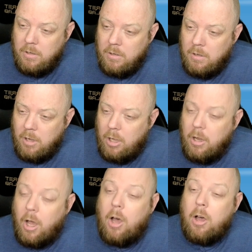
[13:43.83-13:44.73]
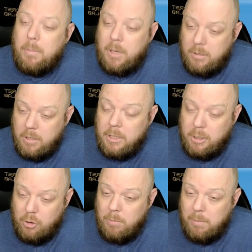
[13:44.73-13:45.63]
unarmored
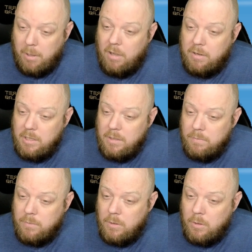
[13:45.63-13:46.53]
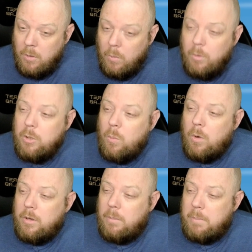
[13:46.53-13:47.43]
human body? Or do you
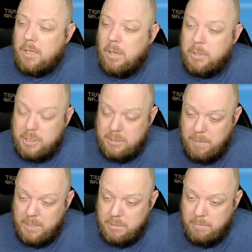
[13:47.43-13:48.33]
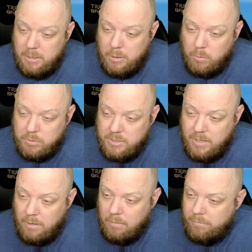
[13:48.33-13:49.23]
want to become a specimen yourself?"